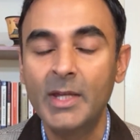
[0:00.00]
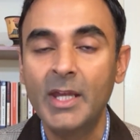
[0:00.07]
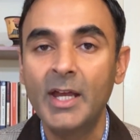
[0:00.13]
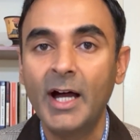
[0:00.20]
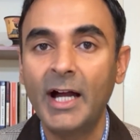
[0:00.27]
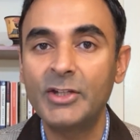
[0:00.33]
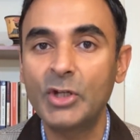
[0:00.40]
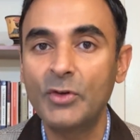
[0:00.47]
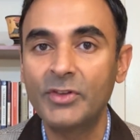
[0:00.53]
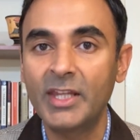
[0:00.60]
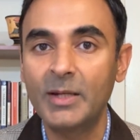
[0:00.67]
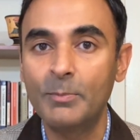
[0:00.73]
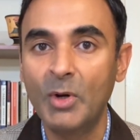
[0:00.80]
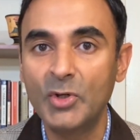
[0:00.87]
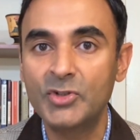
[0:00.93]
I don't think
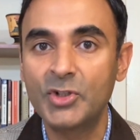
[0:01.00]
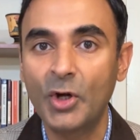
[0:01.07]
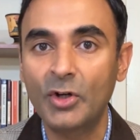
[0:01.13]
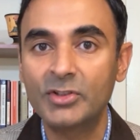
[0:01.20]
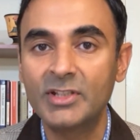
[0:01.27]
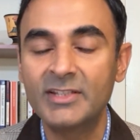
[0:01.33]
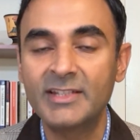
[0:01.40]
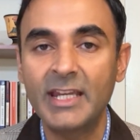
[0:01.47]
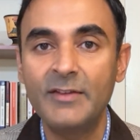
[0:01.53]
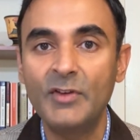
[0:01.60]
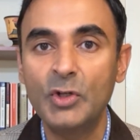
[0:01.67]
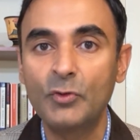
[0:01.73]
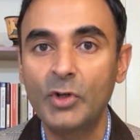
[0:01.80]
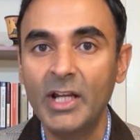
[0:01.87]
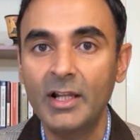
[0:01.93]
most doctors even
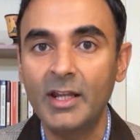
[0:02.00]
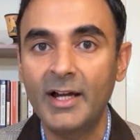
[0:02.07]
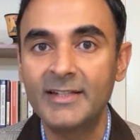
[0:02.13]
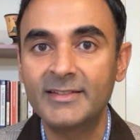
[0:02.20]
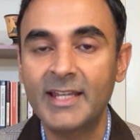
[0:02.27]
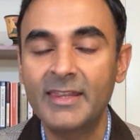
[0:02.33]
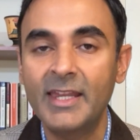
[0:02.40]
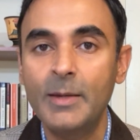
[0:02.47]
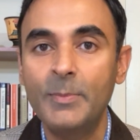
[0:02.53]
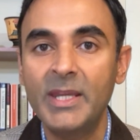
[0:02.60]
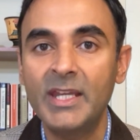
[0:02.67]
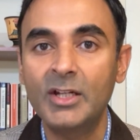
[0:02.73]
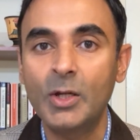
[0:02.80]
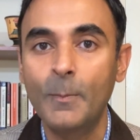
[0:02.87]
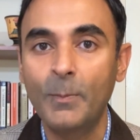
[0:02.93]
realize that they're being
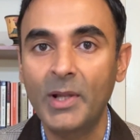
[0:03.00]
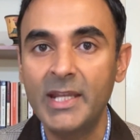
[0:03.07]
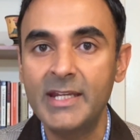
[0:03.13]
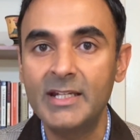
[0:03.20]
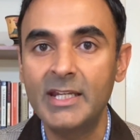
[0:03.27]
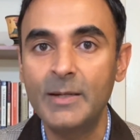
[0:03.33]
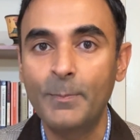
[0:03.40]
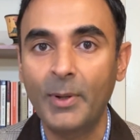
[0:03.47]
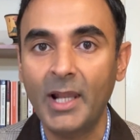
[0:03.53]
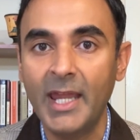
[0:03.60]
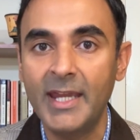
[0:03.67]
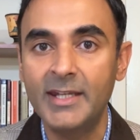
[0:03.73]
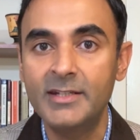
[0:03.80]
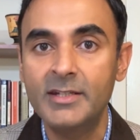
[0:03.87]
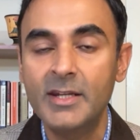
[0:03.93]
completely
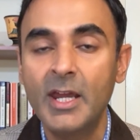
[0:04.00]
played,